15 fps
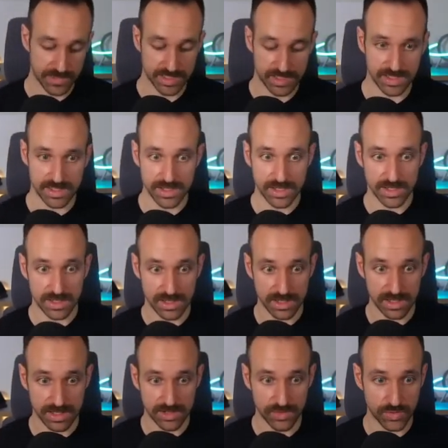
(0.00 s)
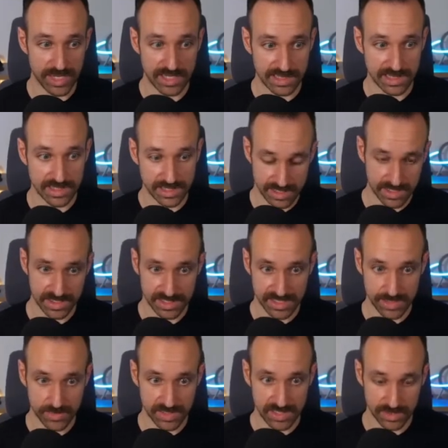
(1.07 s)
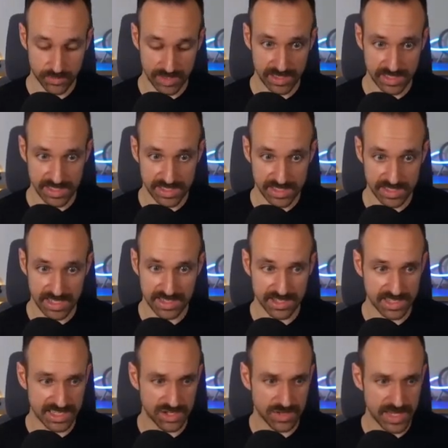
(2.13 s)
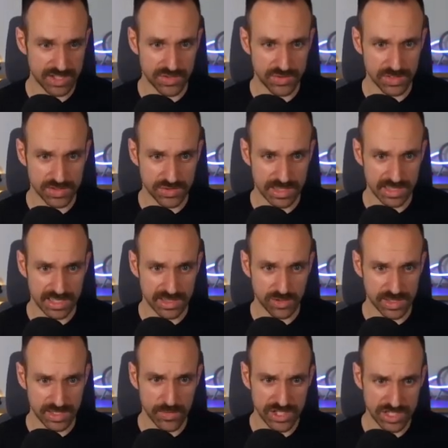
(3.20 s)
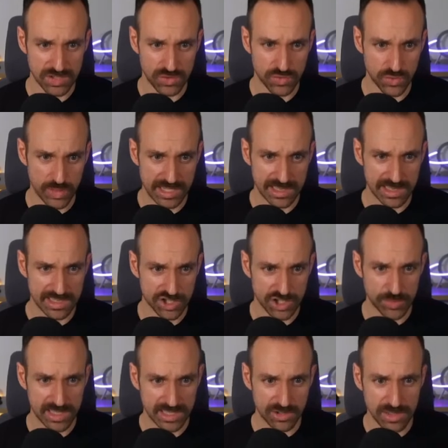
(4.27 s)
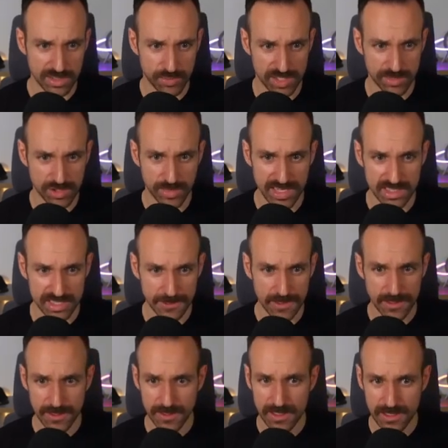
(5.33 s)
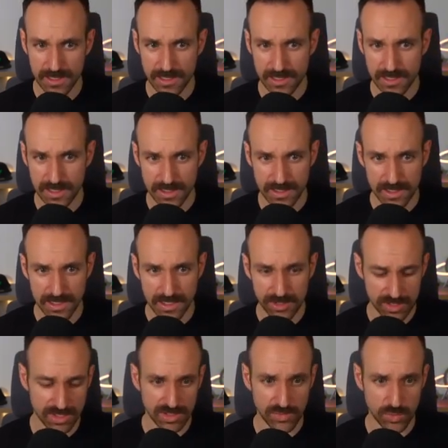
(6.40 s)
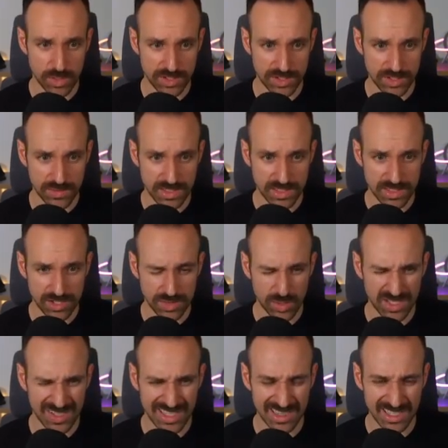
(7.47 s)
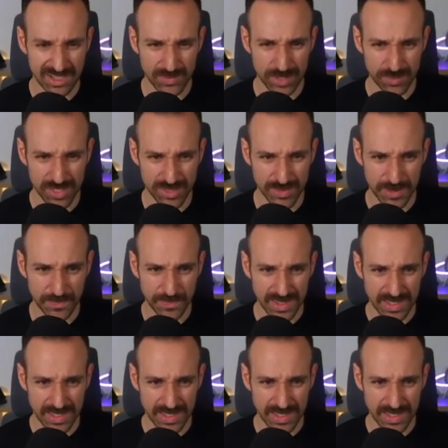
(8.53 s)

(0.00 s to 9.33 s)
Let's see, Gradle and then assemble release. I think there's like a command to also get like everything. If I just do Gradle, does it show me like all the possible commands? I don't know if I wanted to do this. I just wanted to get a list of what's possible.